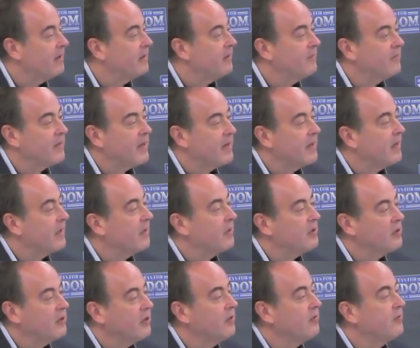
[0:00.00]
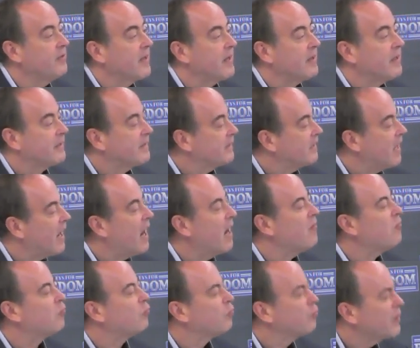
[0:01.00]
and if they conclude that it's
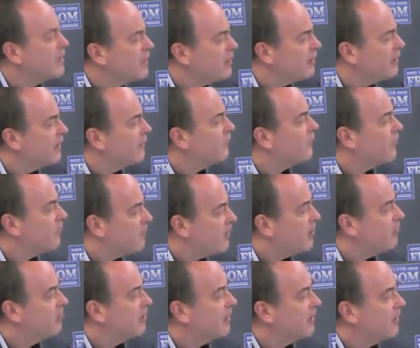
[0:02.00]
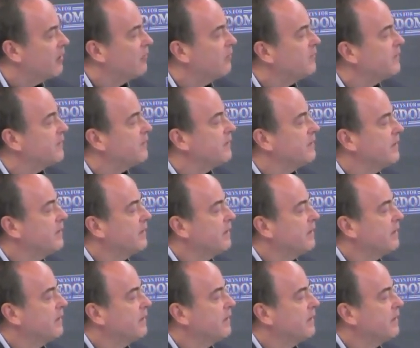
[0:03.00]
not really for public use,